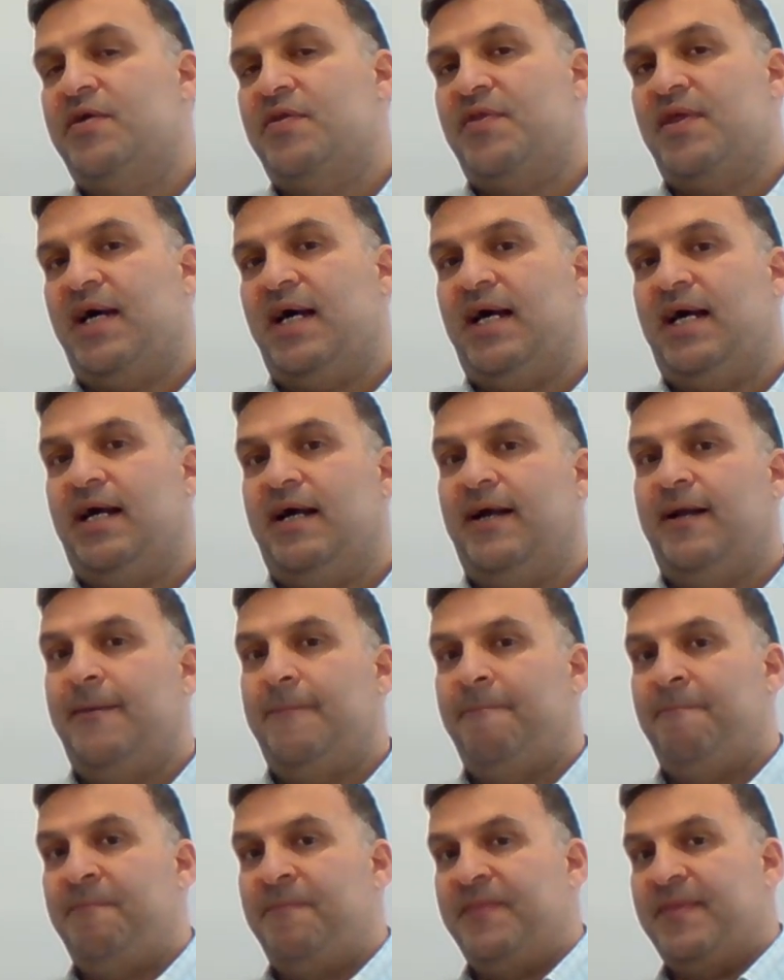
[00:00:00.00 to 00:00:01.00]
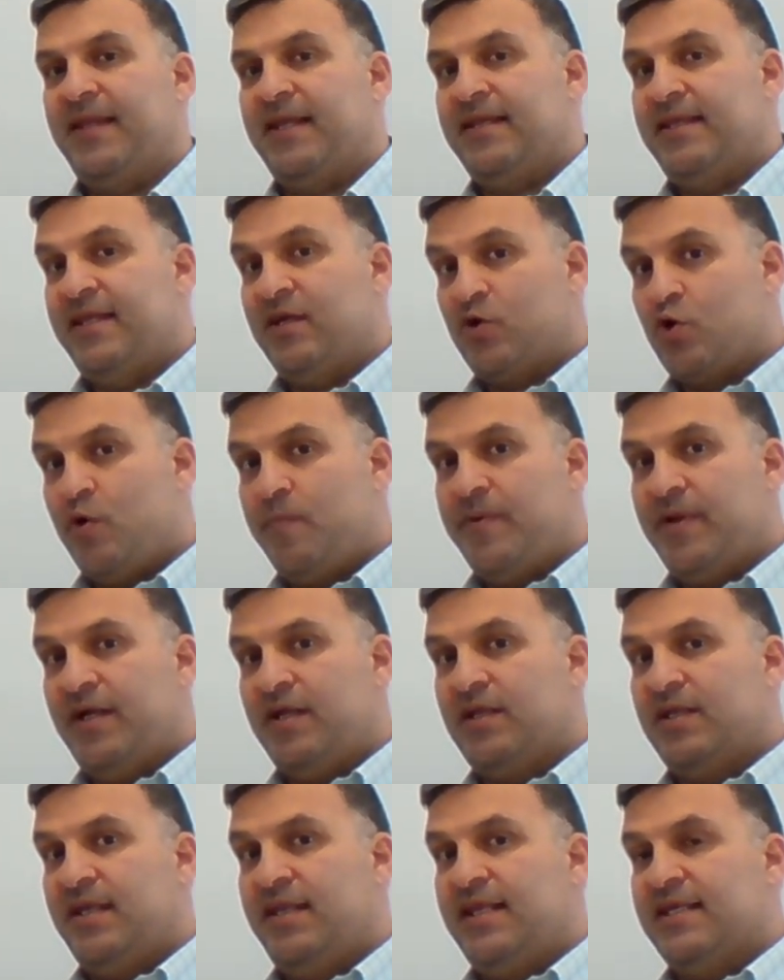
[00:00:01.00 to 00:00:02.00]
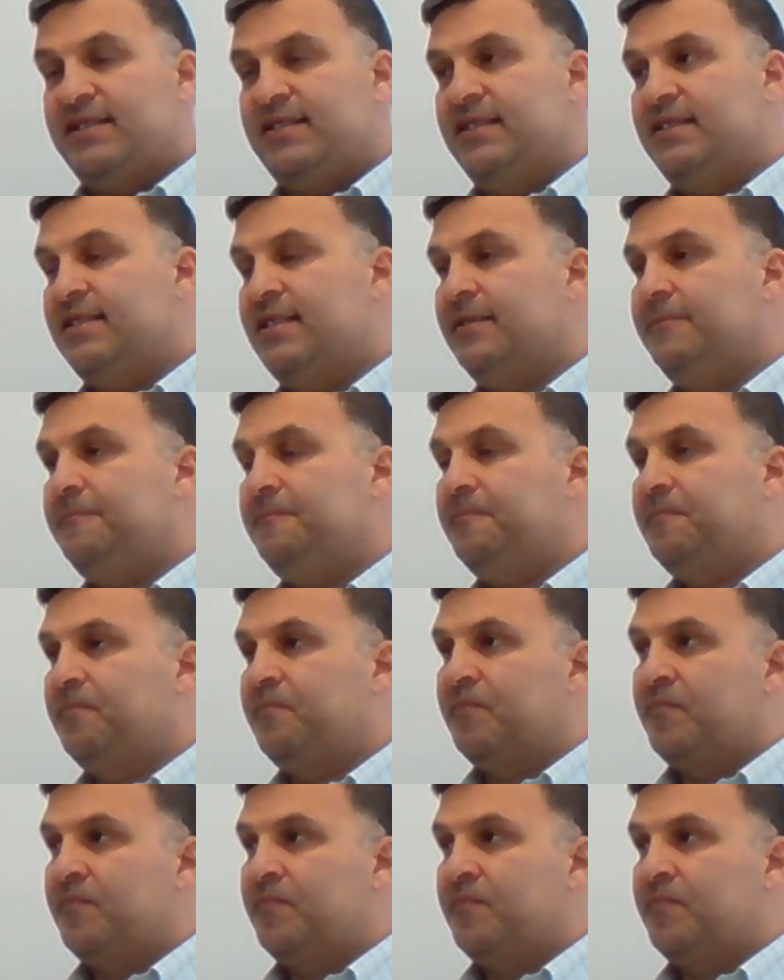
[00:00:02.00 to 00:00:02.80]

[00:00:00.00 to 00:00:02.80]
the component in the system.